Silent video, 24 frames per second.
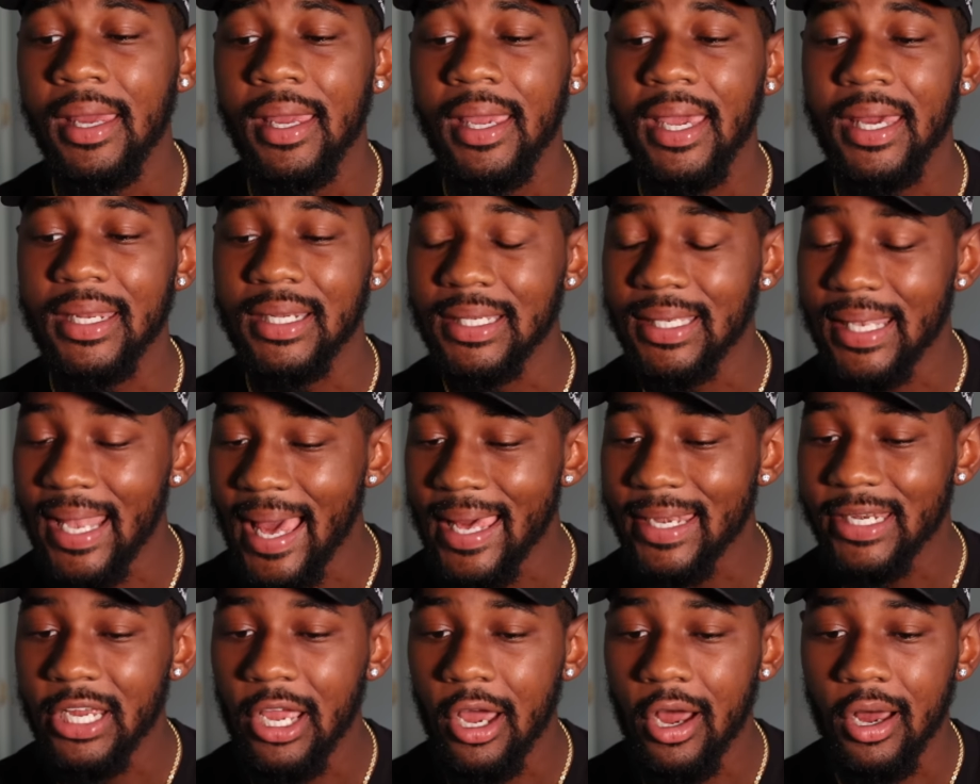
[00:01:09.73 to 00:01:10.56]
And a lot
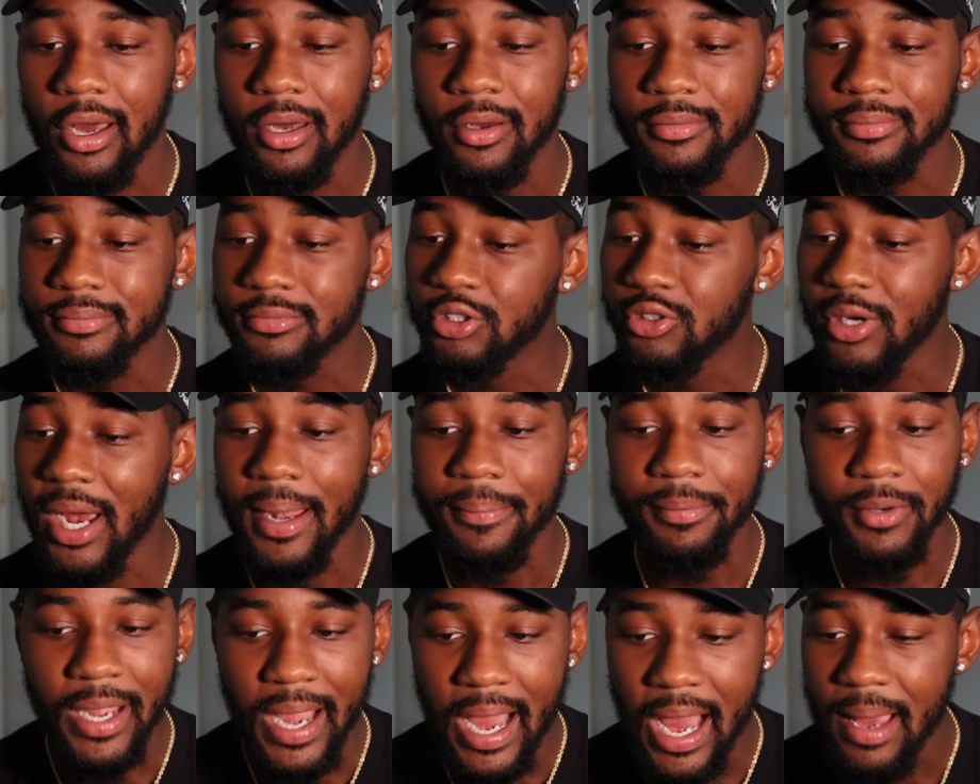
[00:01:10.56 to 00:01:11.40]
of y'all
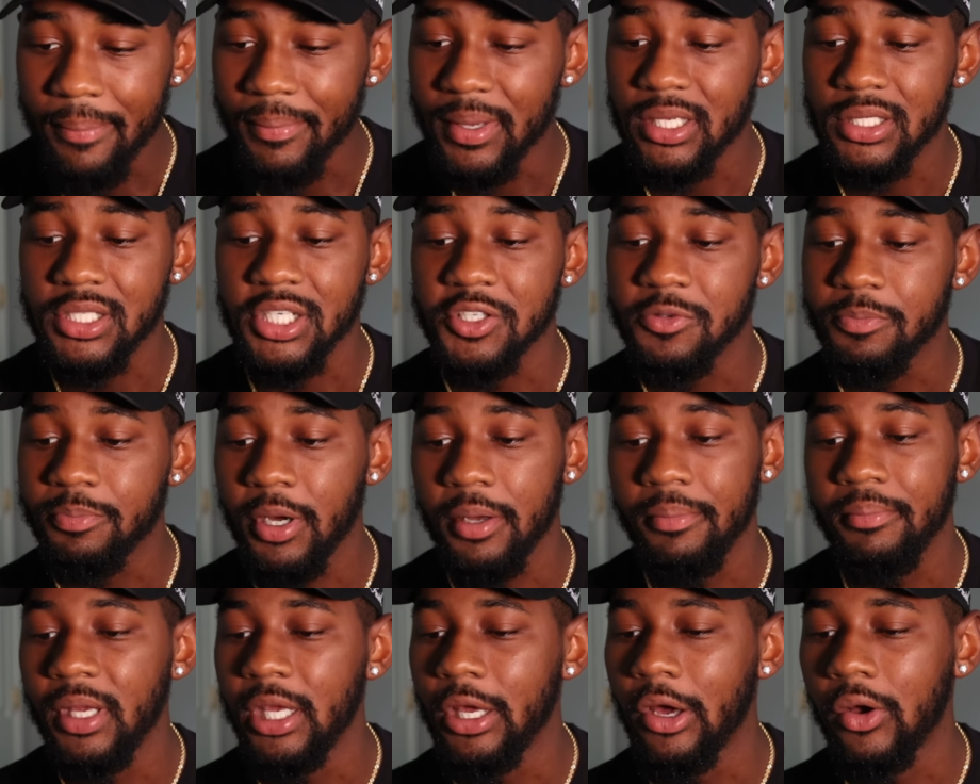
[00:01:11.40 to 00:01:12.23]
dropped comments just putting
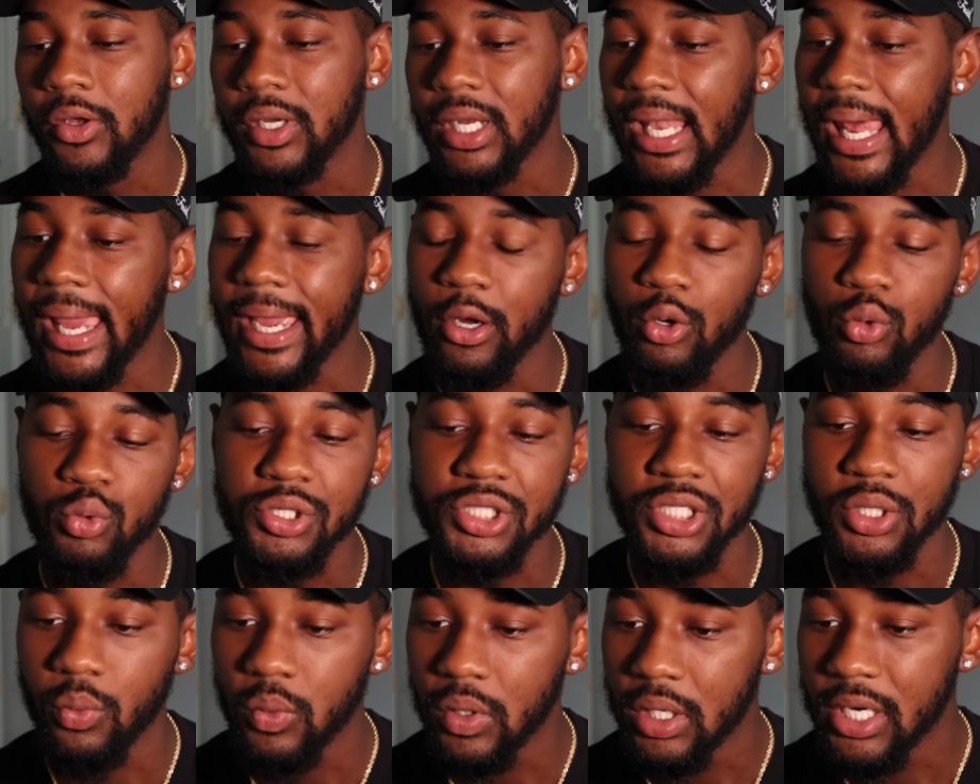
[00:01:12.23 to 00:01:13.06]
me on to like who she
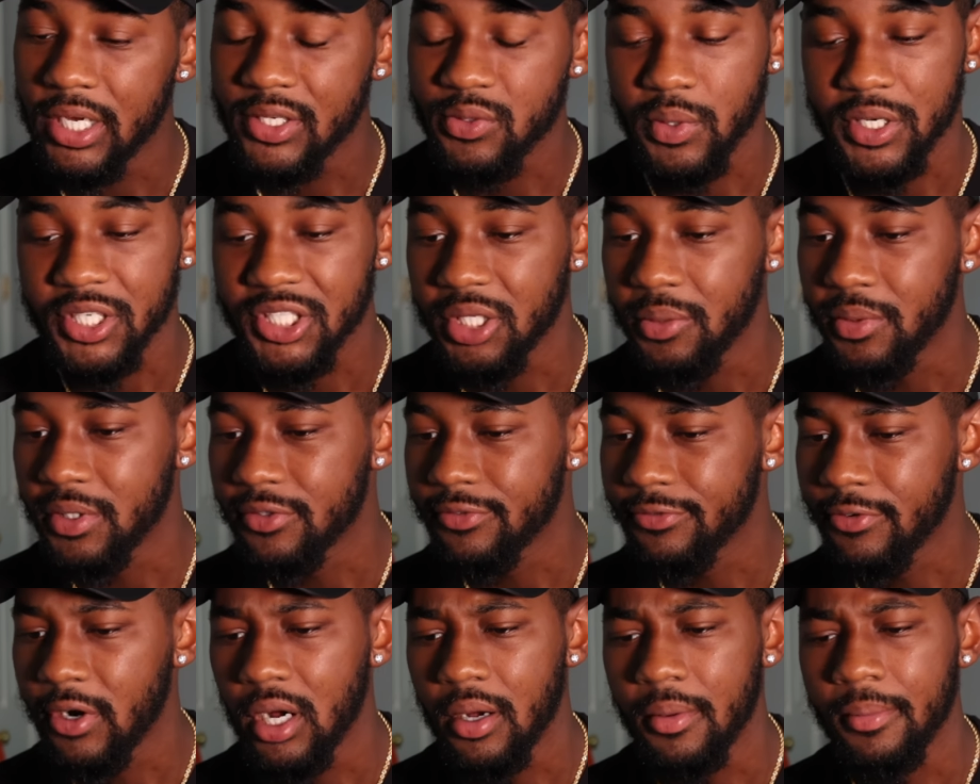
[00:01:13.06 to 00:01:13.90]
was, where she was
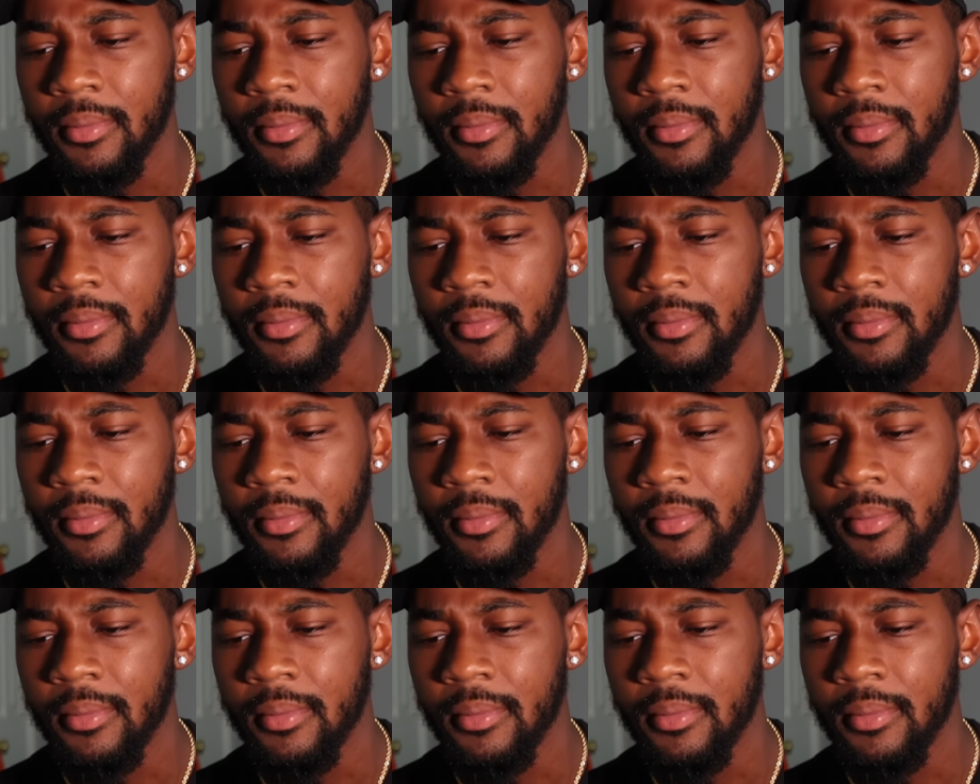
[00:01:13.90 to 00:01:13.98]
from.